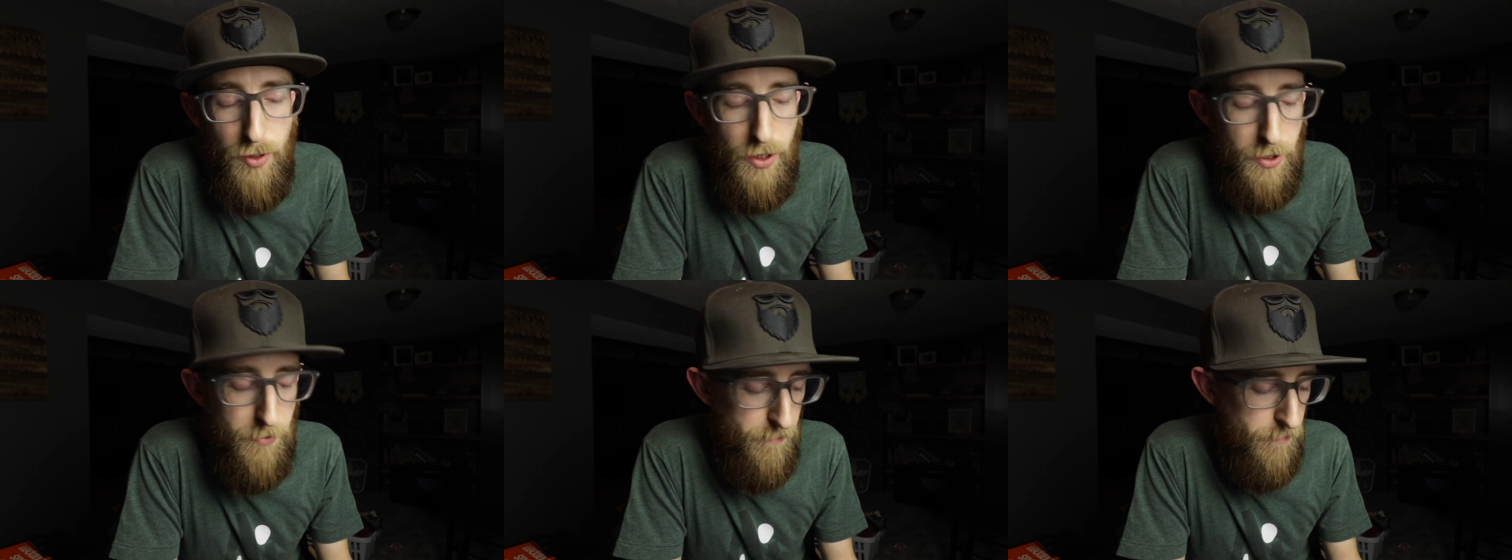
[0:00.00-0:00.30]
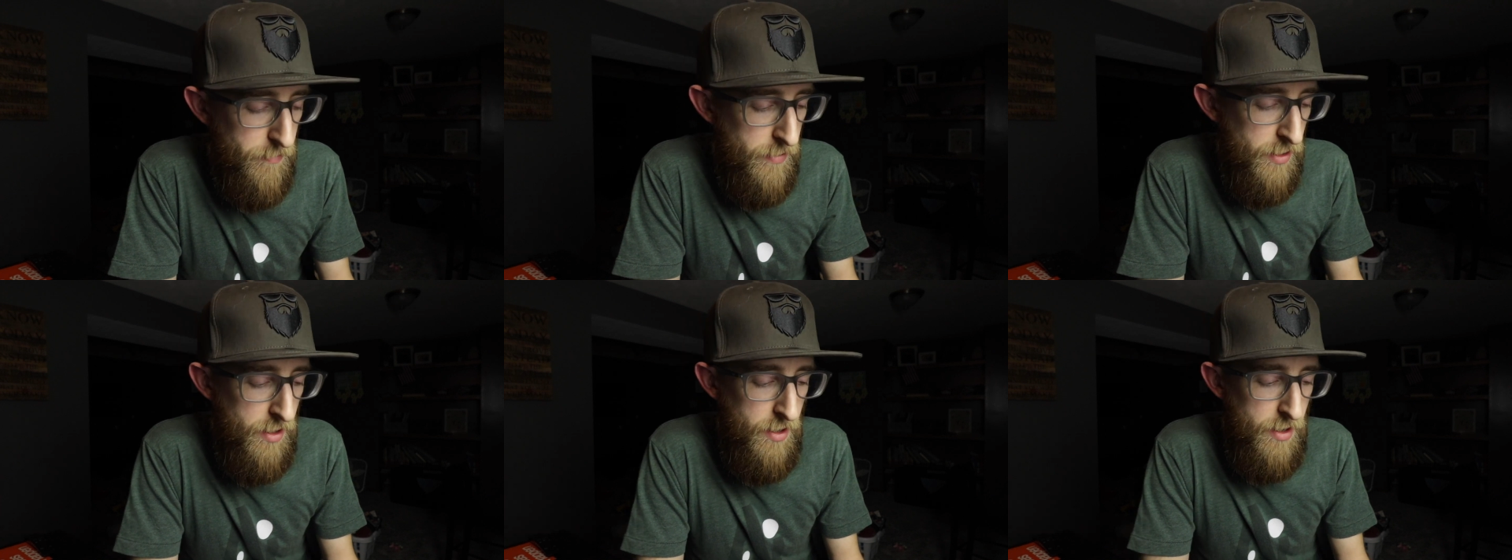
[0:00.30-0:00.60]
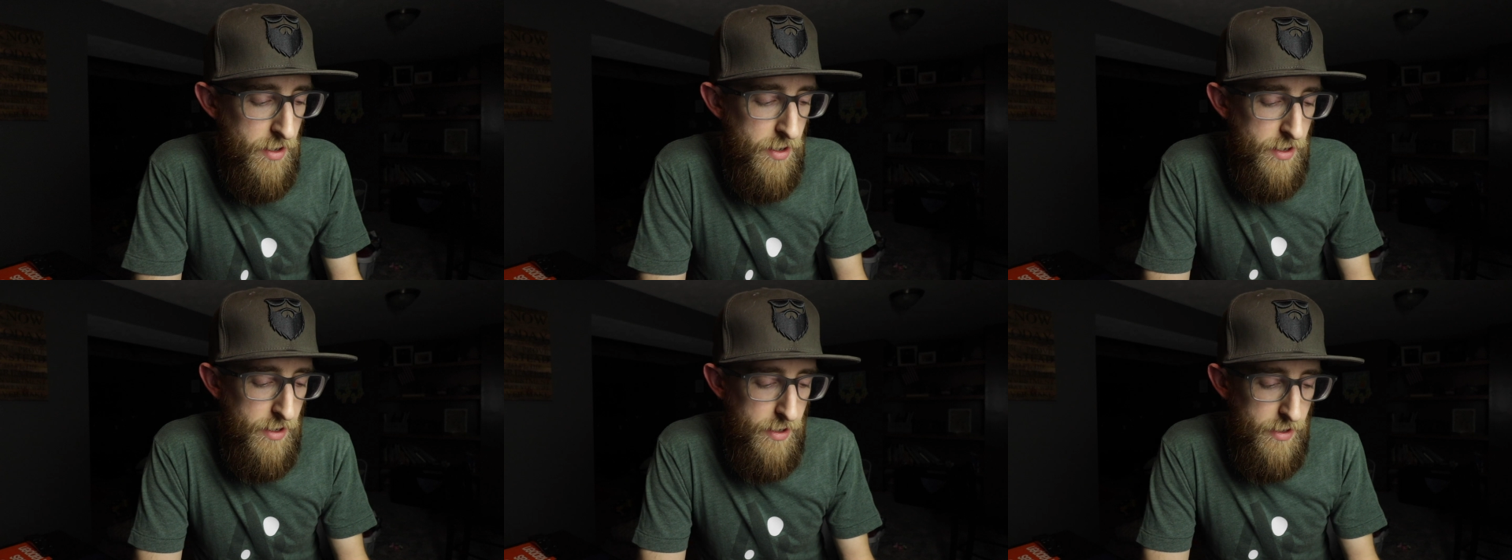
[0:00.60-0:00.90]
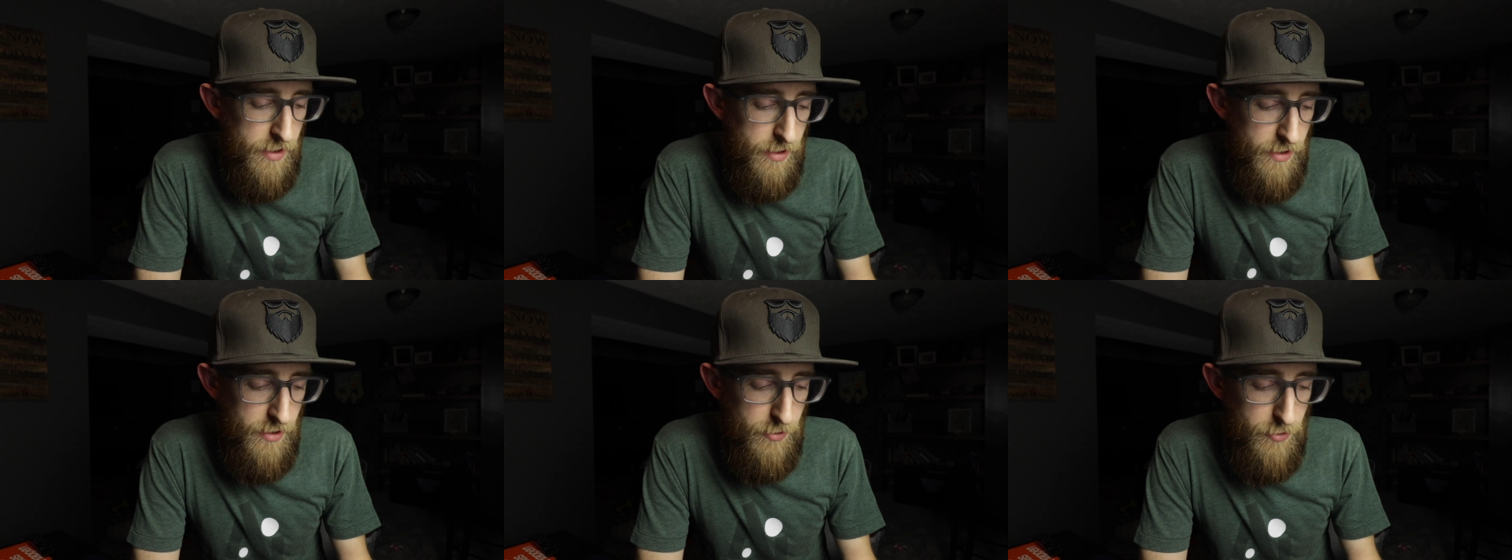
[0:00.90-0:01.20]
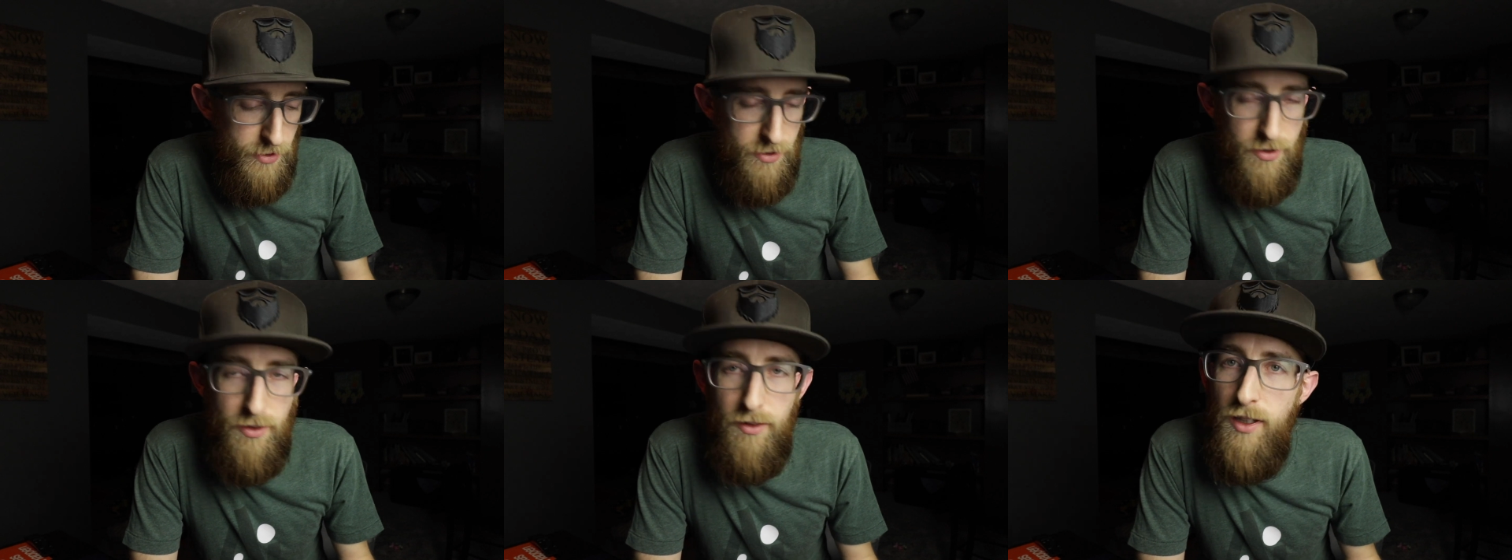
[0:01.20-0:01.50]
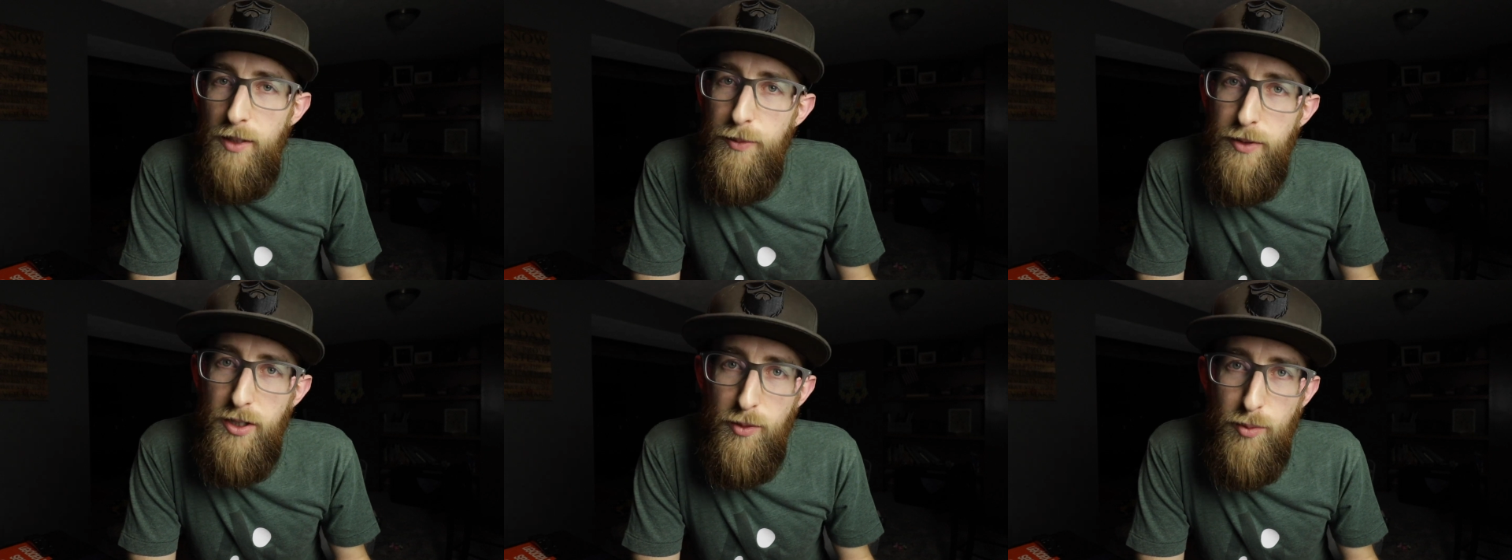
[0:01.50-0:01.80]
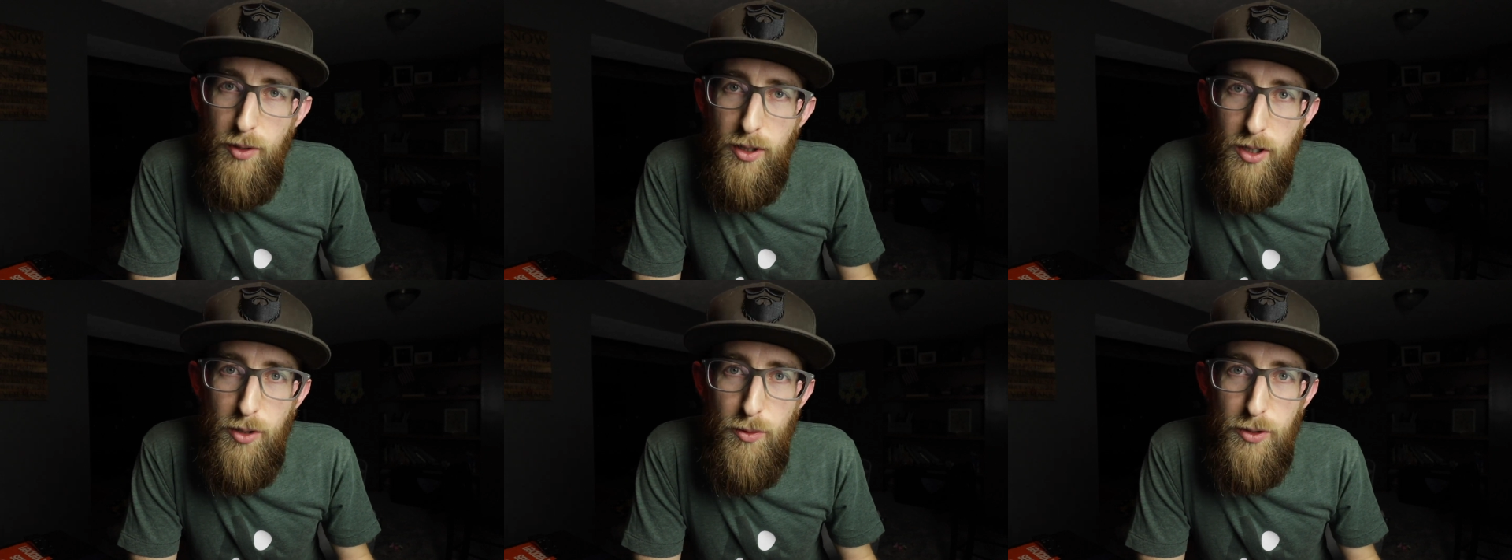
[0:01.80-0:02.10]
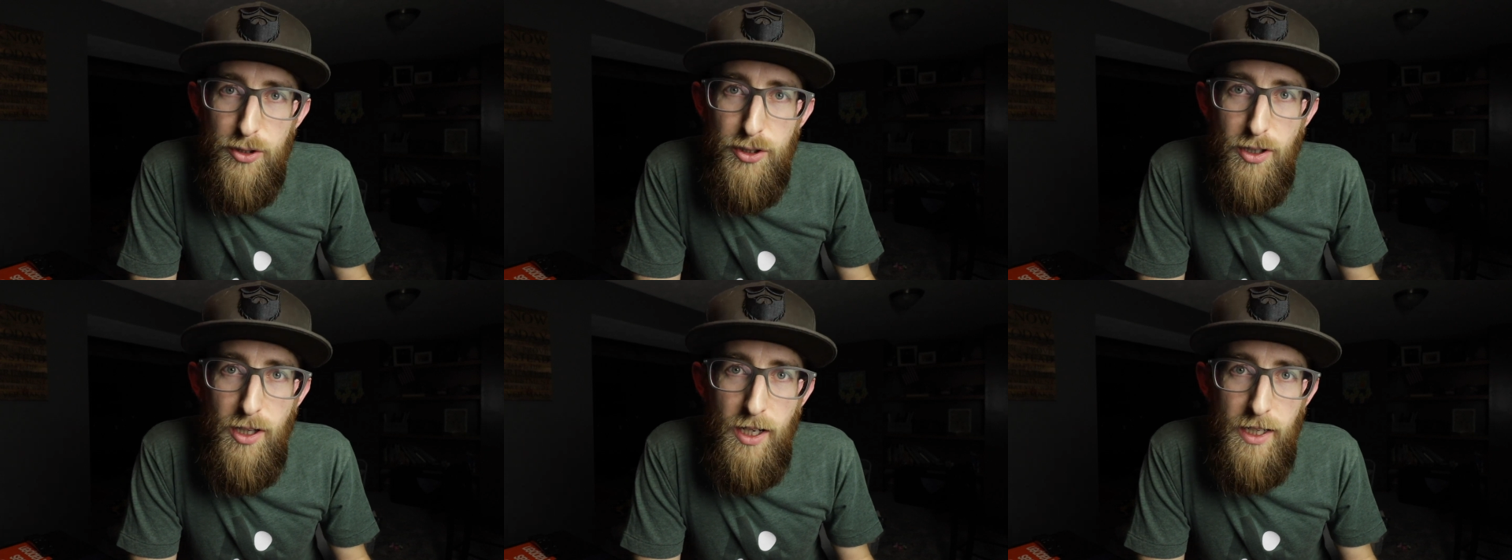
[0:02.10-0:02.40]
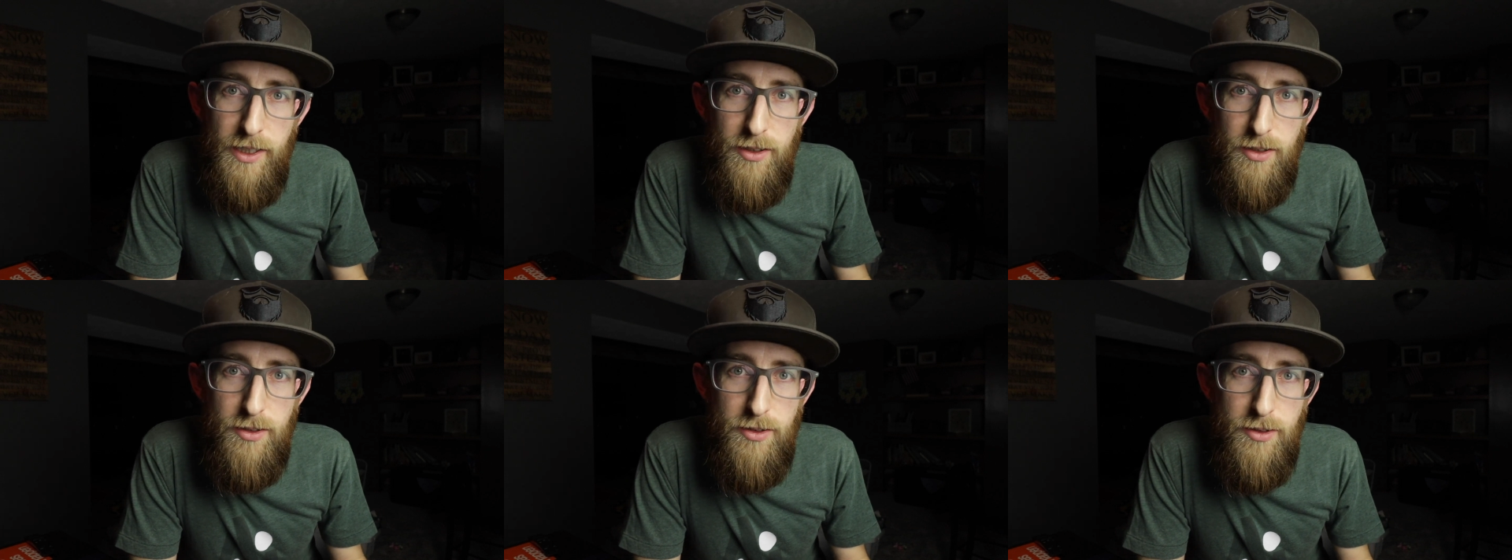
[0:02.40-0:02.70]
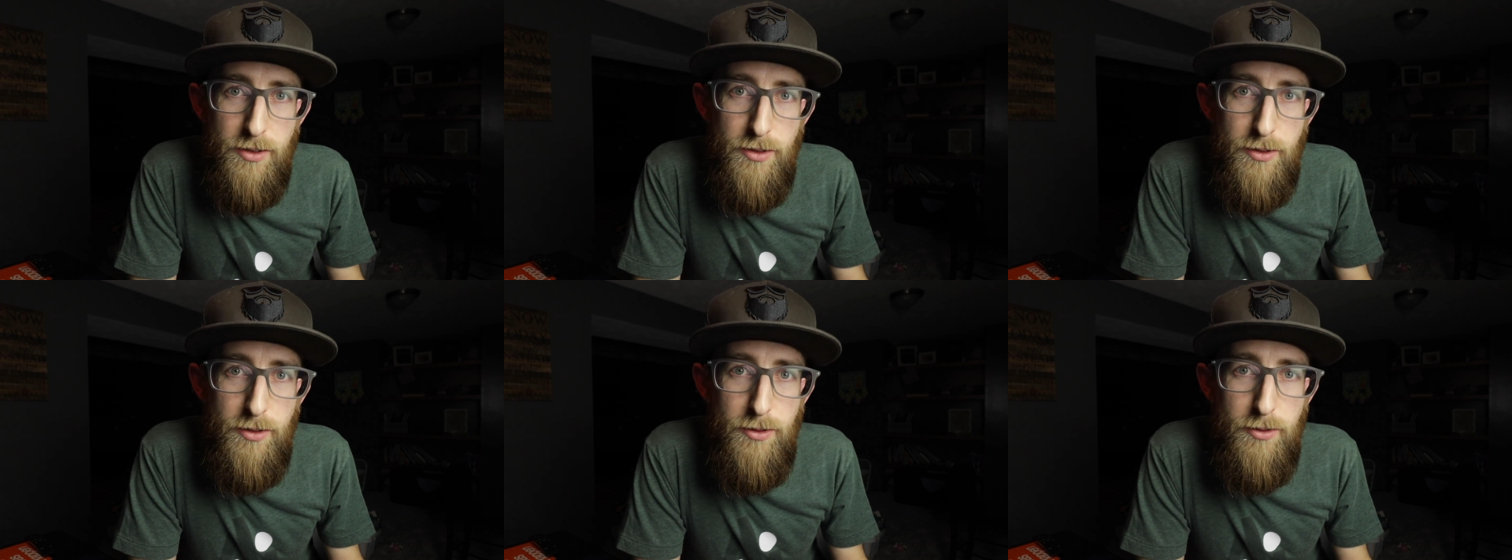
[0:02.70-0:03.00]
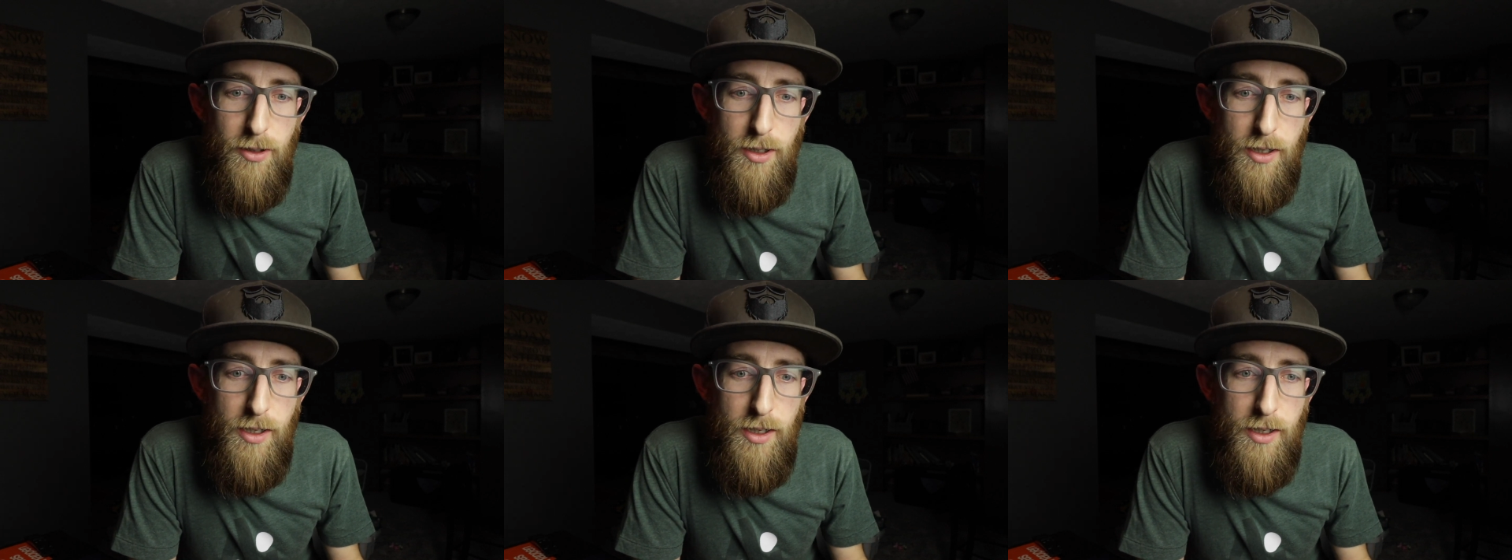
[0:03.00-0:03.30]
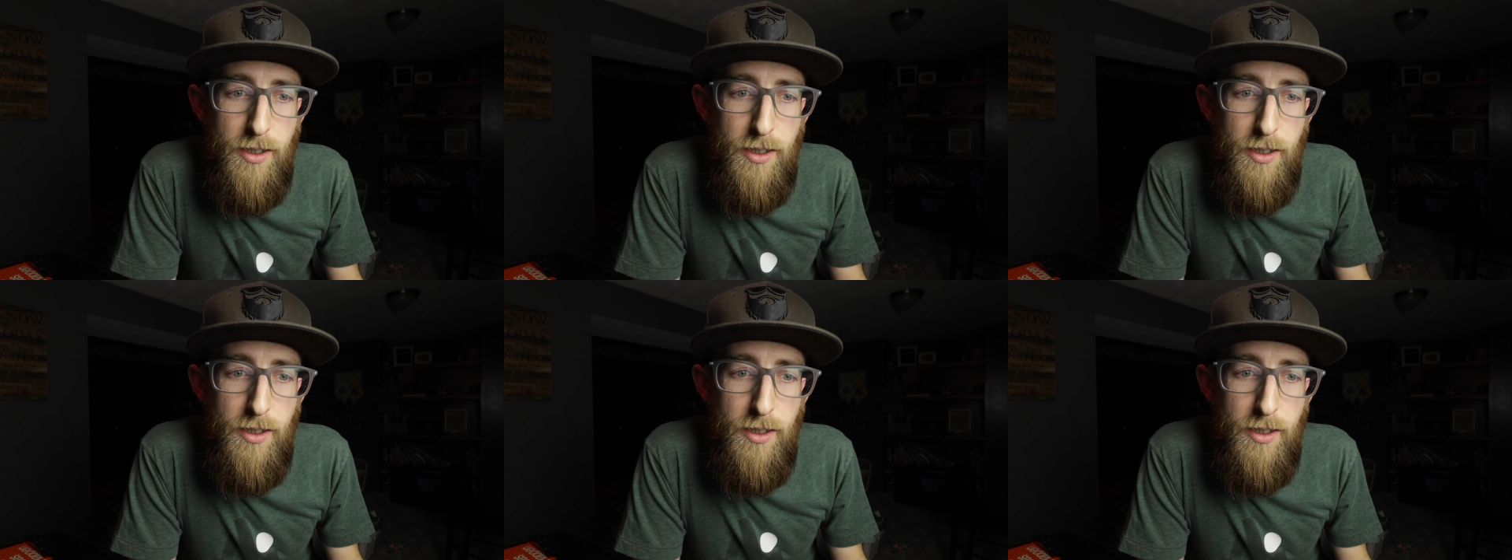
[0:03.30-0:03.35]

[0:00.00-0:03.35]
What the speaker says: But anyways, let me know below what you like to do.